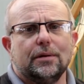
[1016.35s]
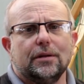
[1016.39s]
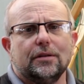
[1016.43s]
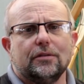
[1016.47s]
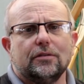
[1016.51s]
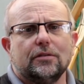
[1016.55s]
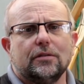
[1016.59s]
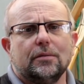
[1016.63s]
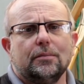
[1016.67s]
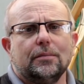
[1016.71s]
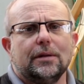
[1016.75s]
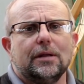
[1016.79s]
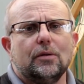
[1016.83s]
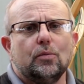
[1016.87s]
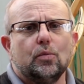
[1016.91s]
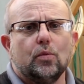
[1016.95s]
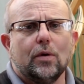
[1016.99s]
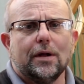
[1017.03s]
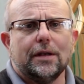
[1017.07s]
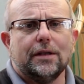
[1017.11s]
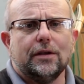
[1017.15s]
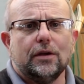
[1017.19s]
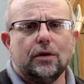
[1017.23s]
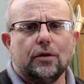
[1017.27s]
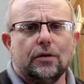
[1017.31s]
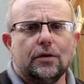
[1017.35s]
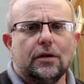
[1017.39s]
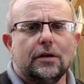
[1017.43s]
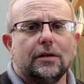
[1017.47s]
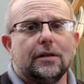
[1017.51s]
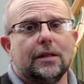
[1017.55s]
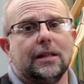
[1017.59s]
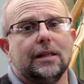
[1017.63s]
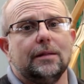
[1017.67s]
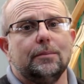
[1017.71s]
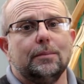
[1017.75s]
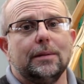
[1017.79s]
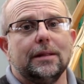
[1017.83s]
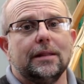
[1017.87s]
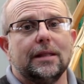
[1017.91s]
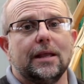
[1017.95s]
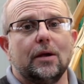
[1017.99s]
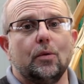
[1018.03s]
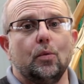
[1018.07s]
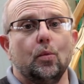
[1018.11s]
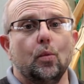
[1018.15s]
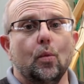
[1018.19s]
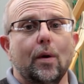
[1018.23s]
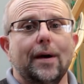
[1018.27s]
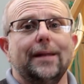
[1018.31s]
It's simply 1 unit, it'd be
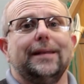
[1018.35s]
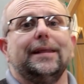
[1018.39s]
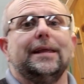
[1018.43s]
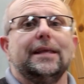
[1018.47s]
that 1